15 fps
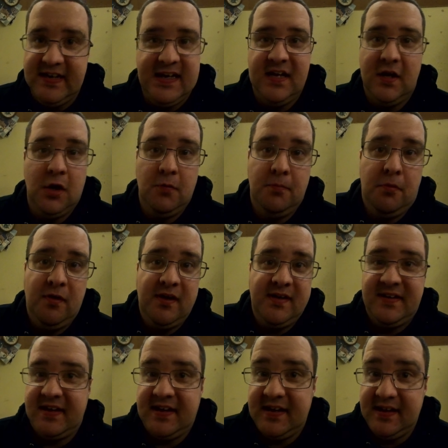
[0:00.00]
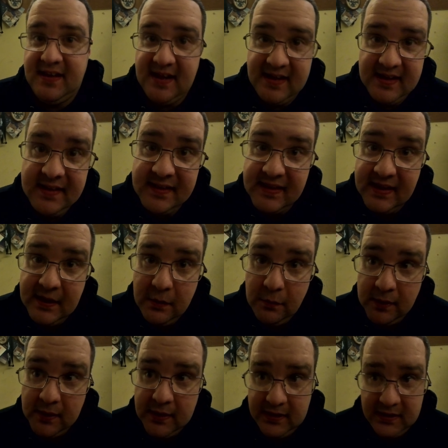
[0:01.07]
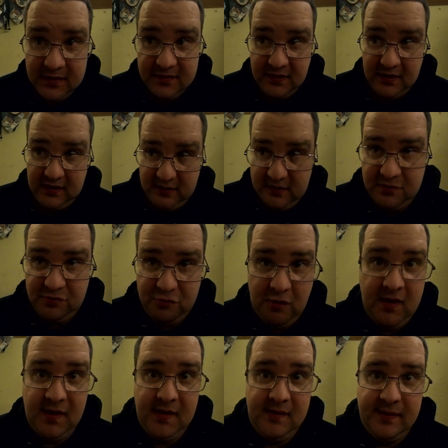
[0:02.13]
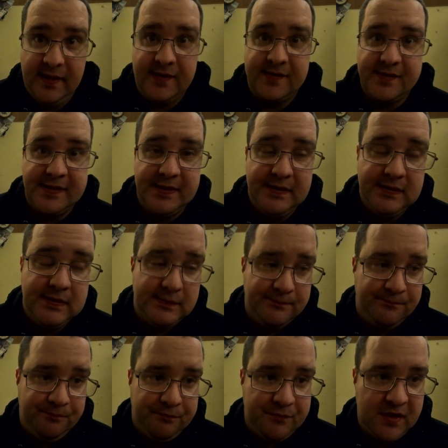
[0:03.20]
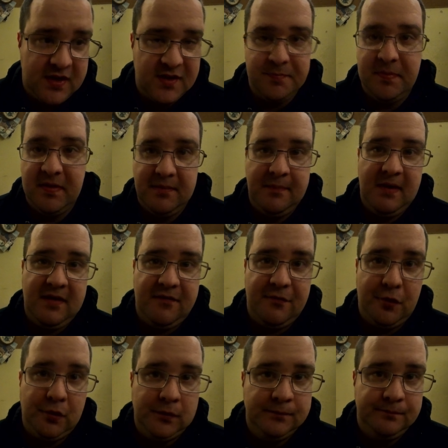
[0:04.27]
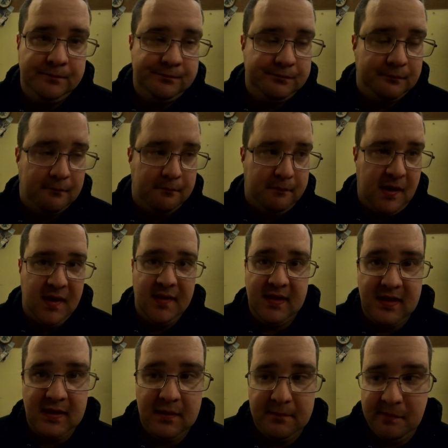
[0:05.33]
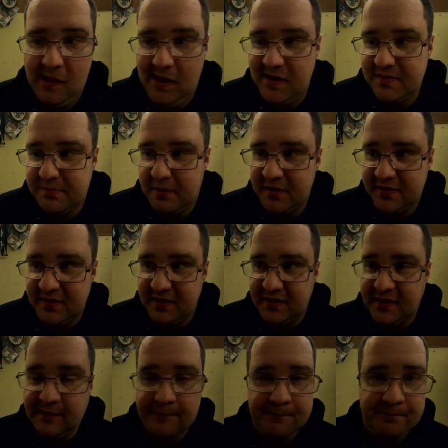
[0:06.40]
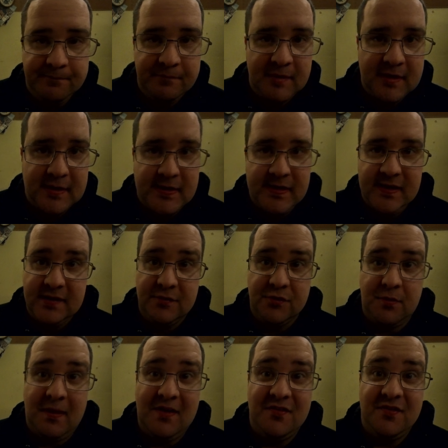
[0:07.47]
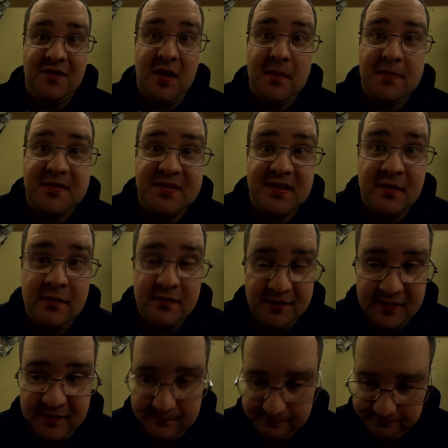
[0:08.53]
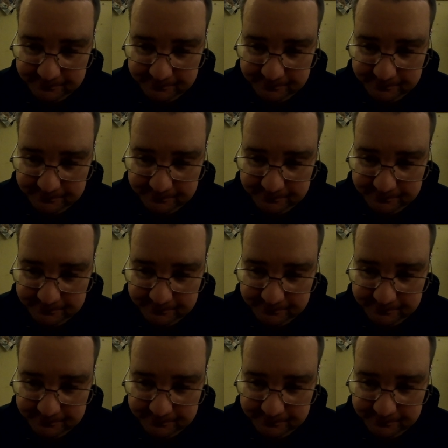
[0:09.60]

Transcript: no point taking that in there when it's a training that is being paid for by the Enterprise Centre. It was about cyber security.